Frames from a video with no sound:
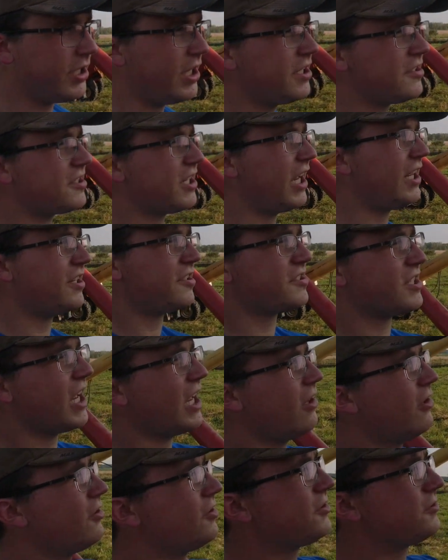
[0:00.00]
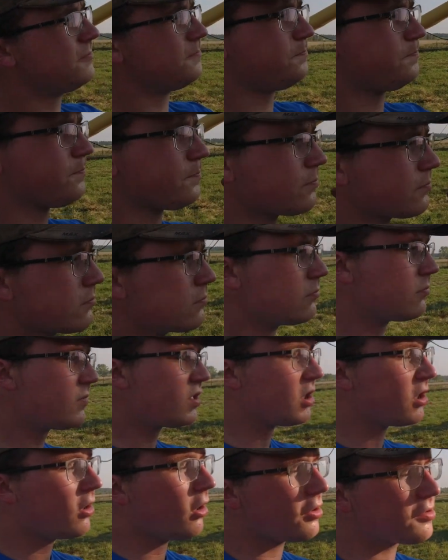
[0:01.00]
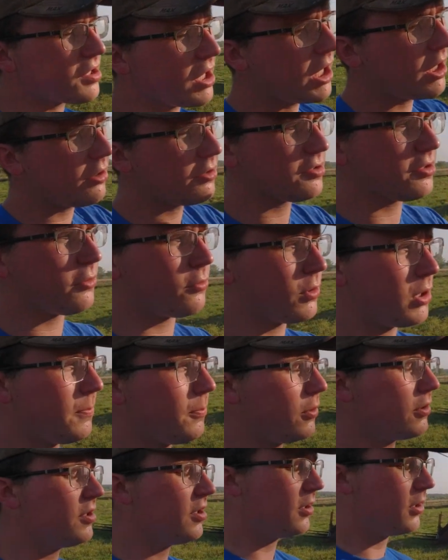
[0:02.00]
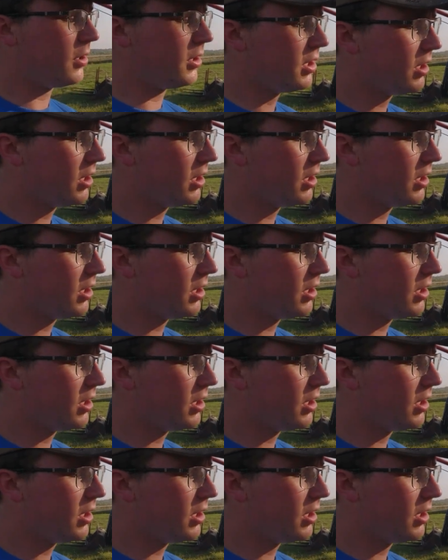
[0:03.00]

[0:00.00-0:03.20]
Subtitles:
Inside the silos, our silos are rippled.